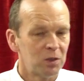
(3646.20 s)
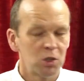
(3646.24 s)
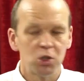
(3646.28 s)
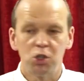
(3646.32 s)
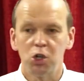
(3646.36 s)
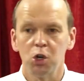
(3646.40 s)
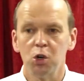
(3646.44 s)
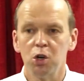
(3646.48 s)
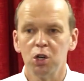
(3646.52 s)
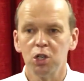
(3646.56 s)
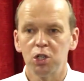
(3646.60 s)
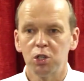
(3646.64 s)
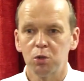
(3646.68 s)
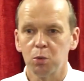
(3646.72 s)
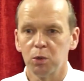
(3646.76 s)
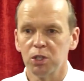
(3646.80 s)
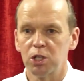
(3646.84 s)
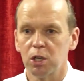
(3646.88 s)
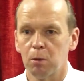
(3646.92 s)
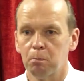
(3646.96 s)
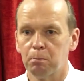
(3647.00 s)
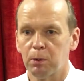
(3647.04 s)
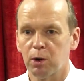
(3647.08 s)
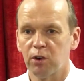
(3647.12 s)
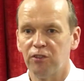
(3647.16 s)
Judas
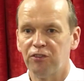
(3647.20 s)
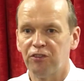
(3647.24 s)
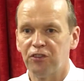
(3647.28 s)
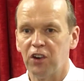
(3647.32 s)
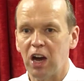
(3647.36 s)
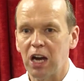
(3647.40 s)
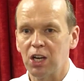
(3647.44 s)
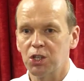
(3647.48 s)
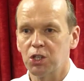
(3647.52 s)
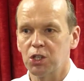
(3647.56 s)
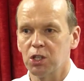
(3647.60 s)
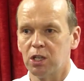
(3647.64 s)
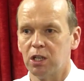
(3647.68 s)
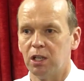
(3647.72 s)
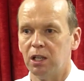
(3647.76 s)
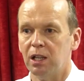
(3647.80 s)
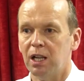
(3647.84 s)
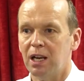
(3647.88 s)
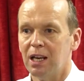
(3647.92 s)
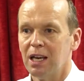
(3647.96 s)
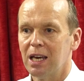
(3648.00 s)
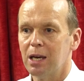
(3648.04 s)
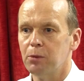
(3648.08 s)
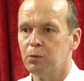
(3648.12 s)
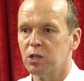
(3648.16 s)
was a professional,
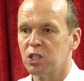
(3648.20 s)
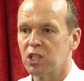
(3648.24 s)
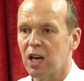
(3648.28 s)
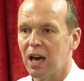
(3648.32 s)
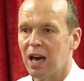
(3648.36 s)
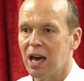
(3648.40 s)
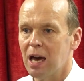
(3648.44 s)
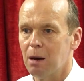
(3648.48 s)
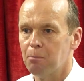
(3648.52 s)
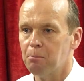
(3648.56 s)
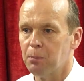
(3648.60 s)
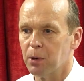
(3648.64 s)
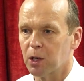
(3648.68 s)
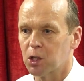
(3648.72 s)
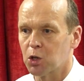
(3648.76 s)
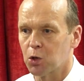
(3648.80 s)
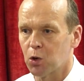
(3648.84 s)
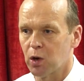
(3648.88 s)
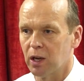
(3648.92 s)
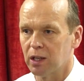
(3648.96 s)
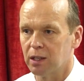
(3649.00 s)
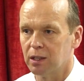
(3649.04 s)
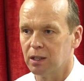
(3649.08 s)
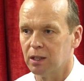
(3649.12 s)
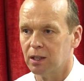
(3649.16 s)
he was a
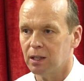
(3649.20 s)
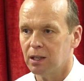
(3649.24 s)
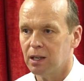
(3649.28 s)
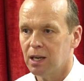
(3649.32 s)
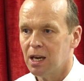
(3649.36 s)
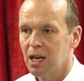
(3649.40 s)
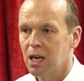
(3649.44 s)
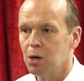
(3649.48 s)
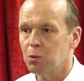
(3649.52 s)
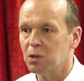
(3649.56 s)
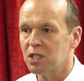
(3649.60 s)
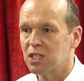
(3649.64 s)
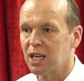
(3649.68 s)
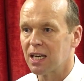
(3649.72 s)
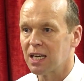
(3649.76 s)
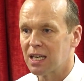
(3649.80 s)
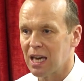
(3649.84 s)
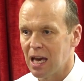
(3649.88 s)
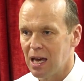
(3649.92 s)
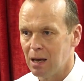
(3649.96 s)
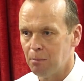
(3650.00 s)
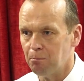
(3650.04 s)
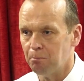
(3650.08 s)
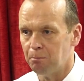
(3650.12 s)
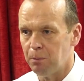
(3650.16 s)
hypocrite, he was a
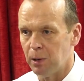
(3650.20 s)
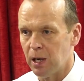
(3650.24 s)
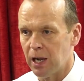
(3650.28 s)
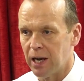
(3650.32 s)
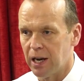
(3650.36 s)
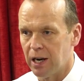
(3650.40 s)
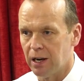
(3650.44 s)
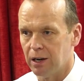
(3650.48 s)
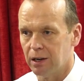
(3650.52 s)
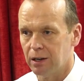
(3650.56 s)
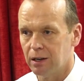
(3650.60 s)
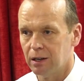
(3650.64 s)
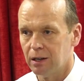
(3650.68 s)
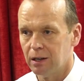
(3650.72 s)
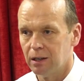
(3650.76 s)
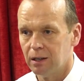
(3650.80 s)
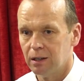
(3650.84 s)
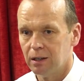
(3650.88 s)
game player.